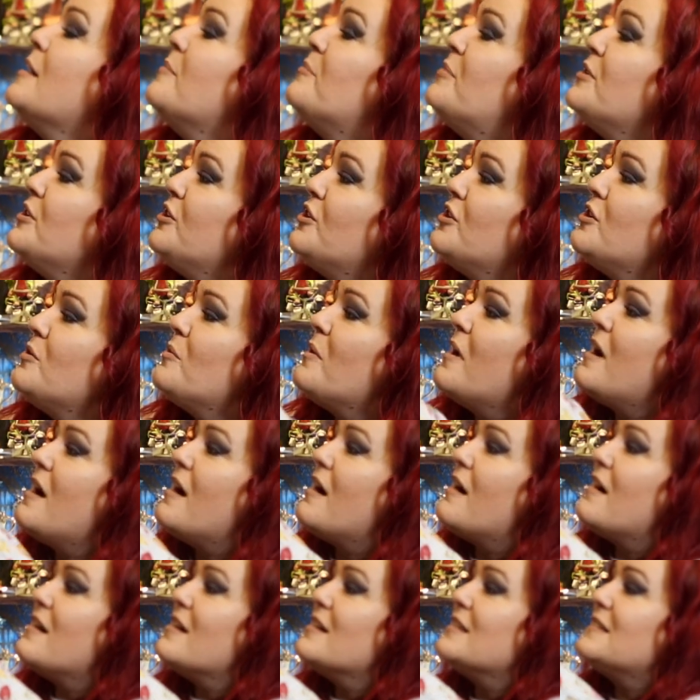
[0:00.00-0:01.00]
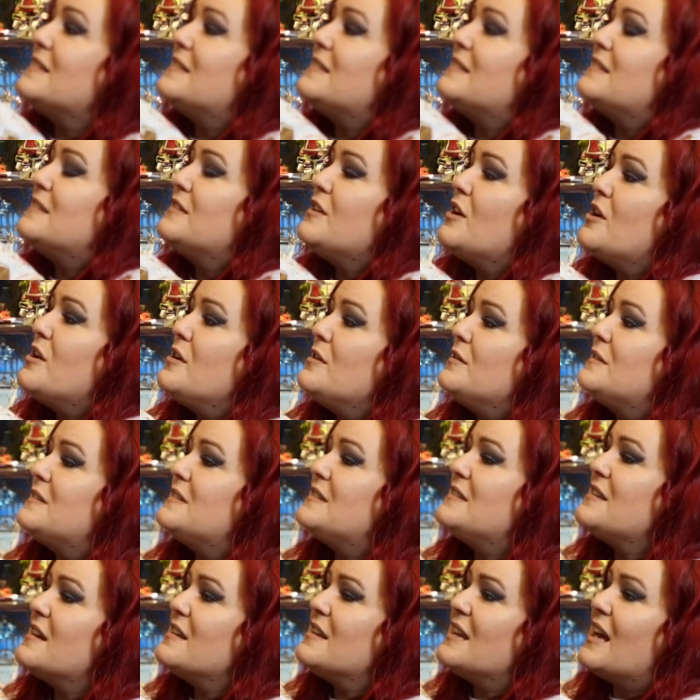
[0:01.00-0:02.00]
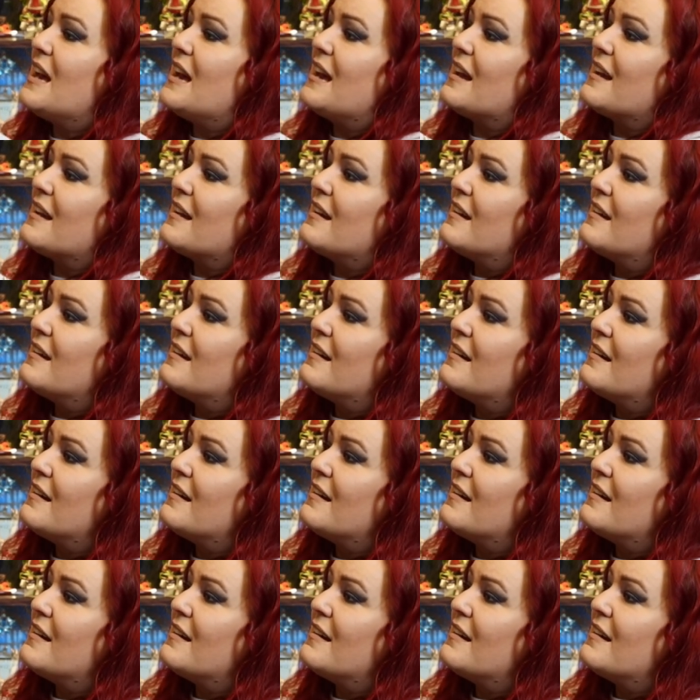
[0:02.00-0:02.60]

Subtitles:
But you are so stunning.